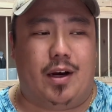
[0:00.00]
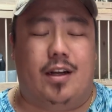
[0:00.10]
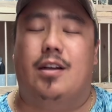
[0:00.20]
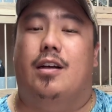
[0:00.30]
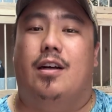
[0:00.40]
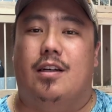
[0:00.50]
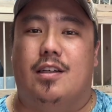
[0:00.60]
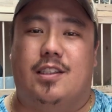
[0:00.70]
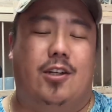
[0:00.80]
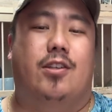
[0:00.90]
but
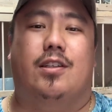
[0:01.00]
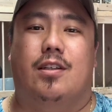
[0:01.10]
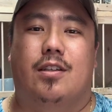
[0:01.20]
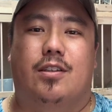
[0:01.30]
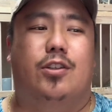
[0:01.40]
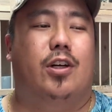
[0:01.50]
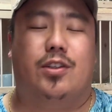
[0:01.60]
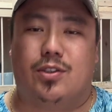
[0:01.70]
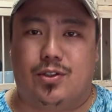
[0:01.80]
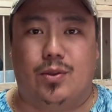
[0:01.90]
seriously,
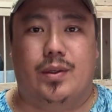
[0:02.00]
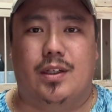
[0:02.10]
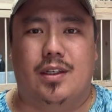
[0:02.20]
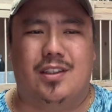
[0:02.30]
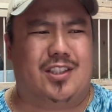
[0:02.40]
just do it.